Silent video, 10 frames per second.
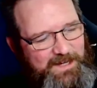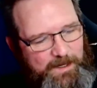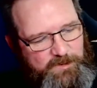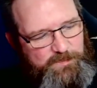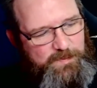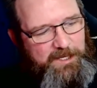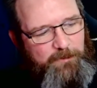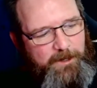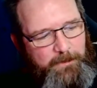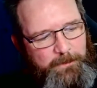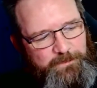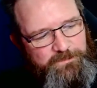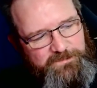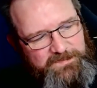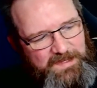I'm just playing around.
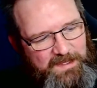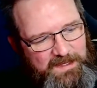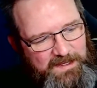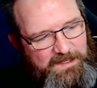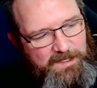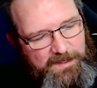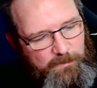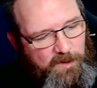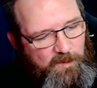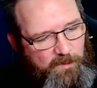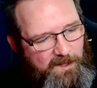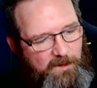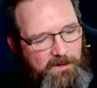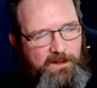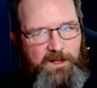Now, they work
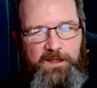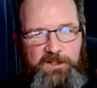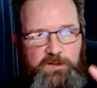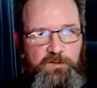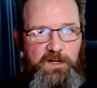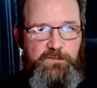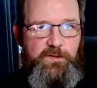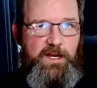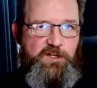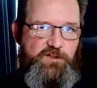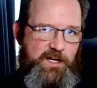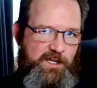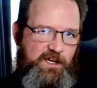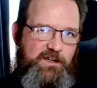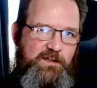well, and they do great for head
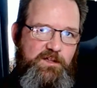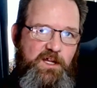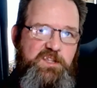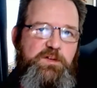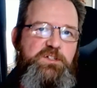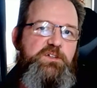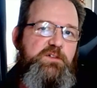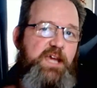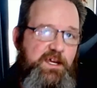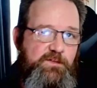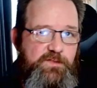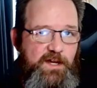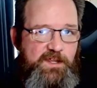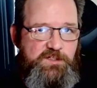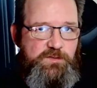tracking. Not to mention, you can
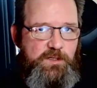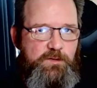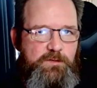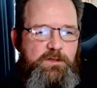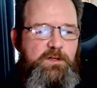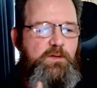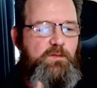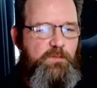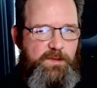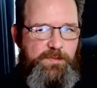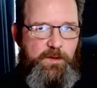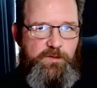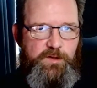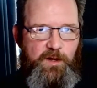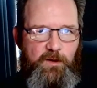fly the drone with
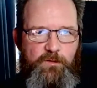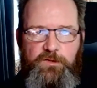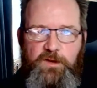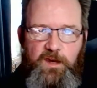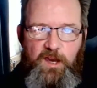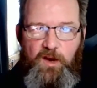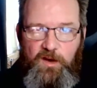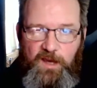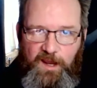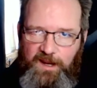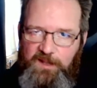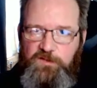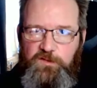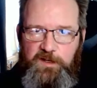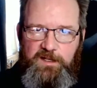those goggles
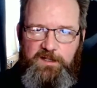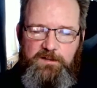hands-free.